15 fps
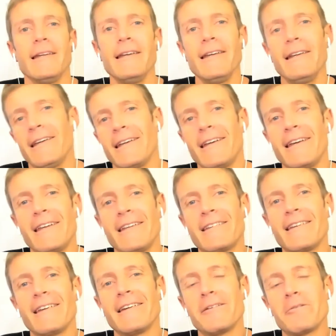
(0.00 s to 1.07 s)
And
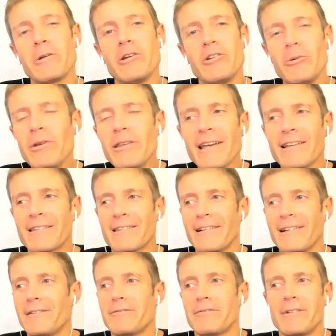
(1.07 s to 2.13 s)
when you're doing that
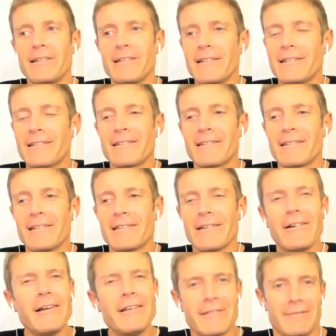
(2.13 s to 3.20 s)
stuff, it's
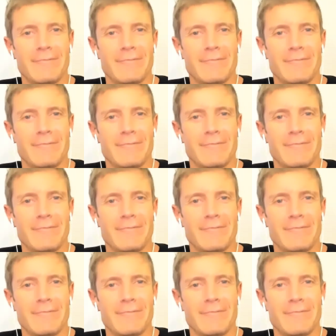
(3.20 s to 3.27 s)
awesome.